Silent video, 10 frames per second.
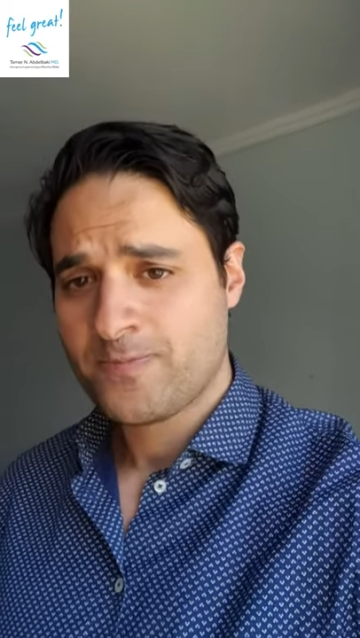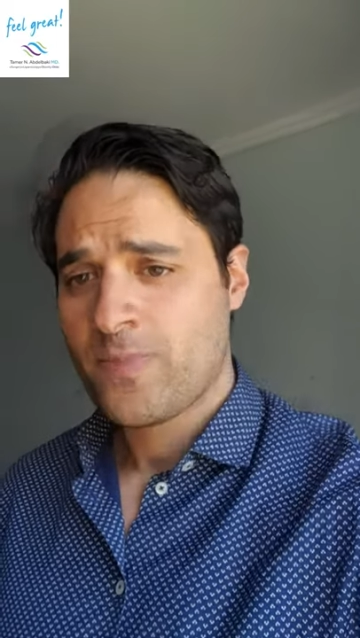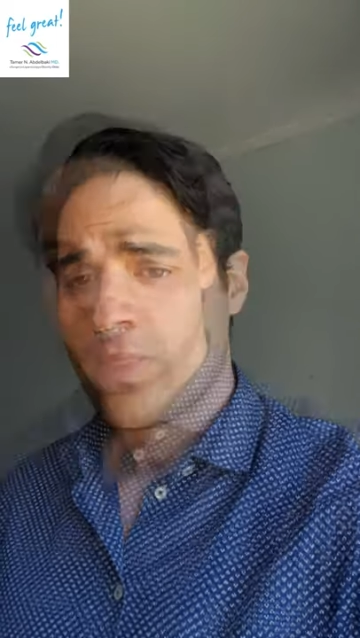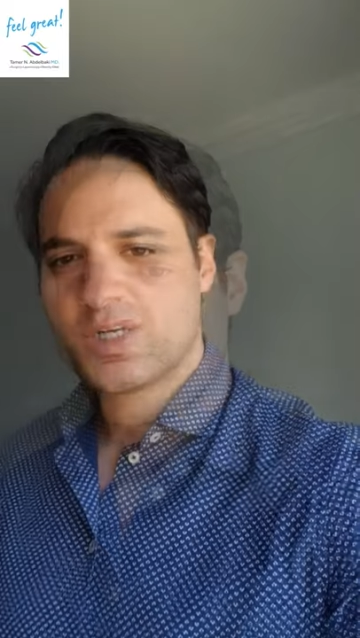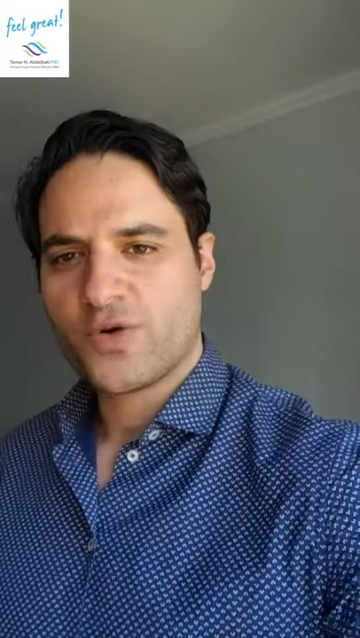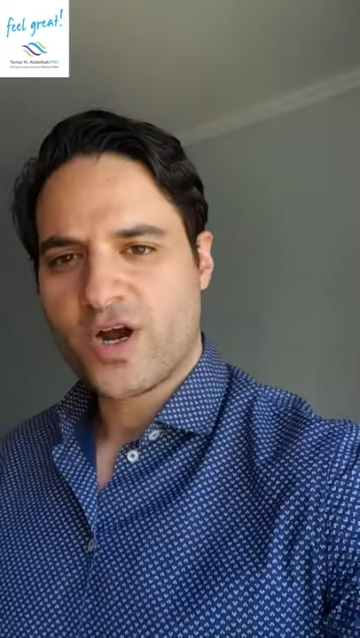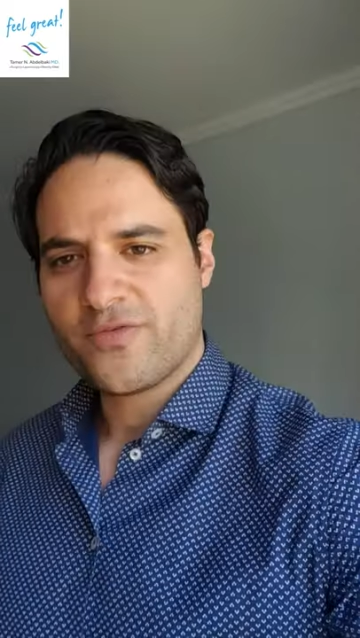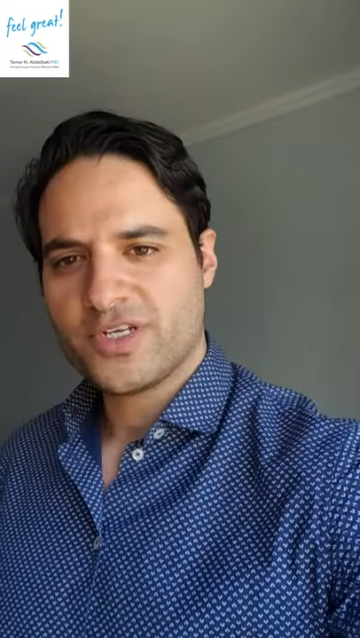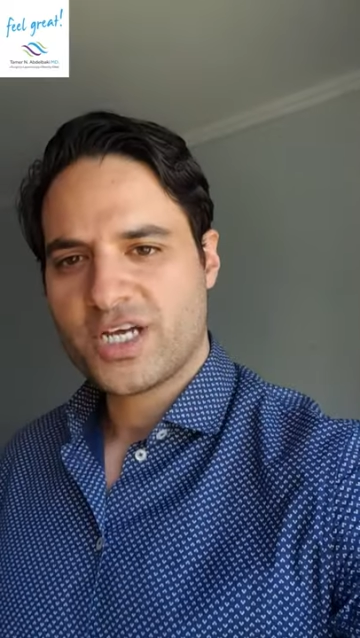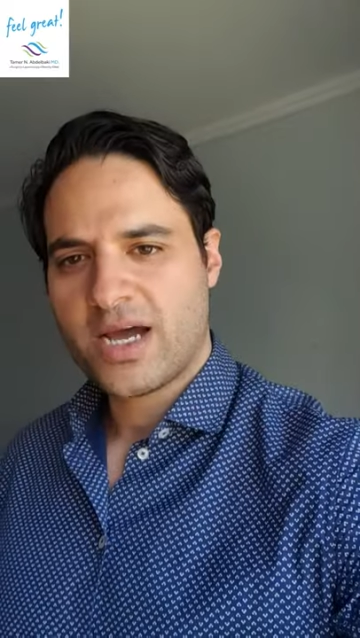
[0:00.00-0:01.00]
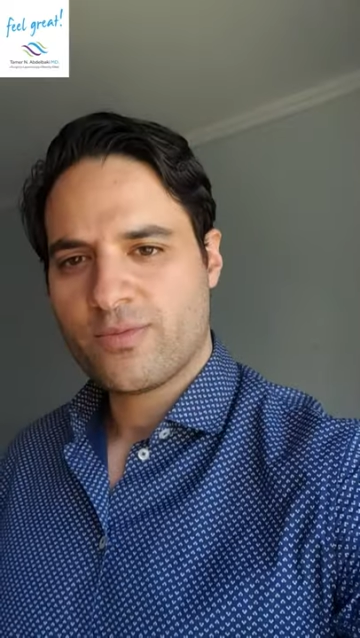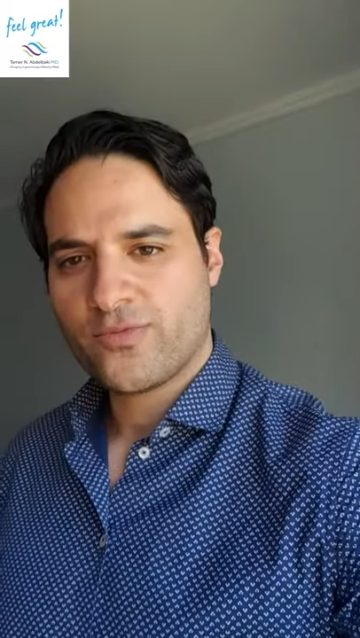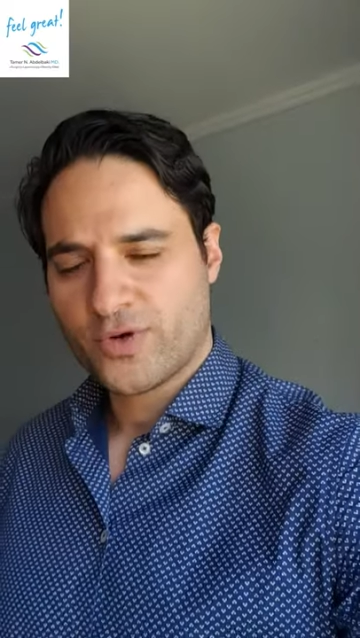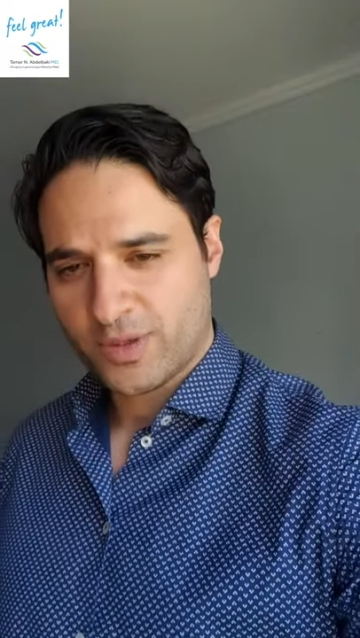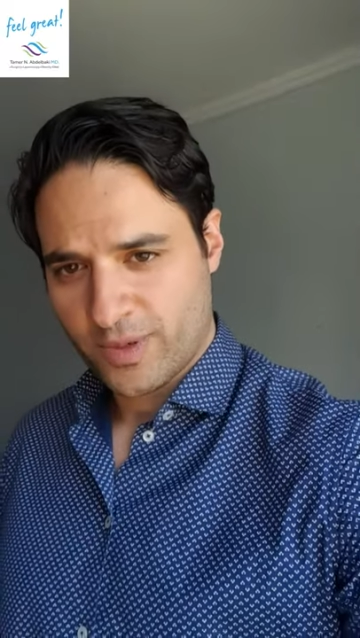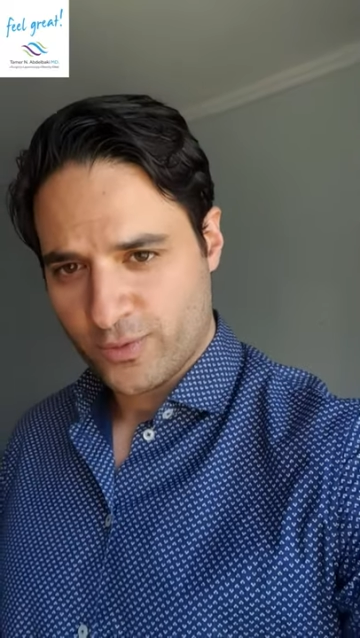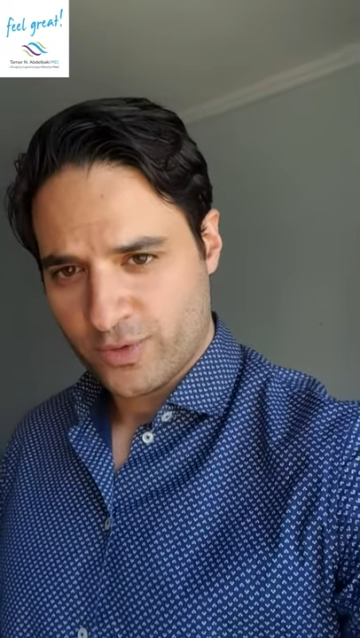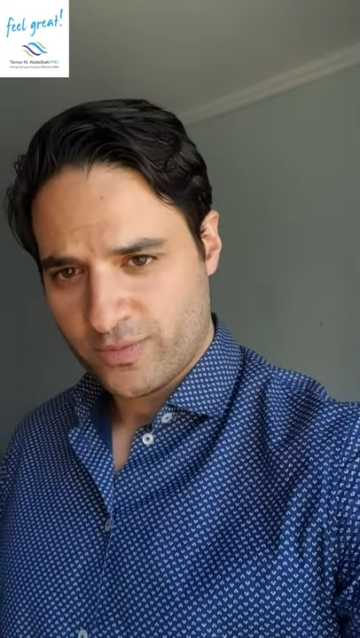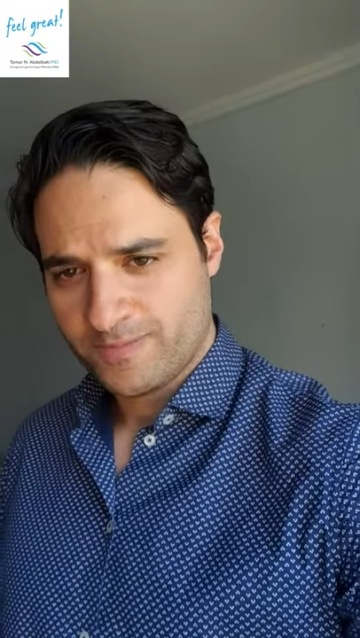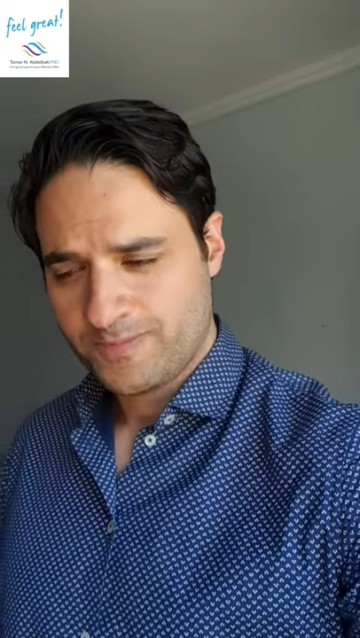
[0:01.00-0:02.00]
What is the recovery time for the balloon?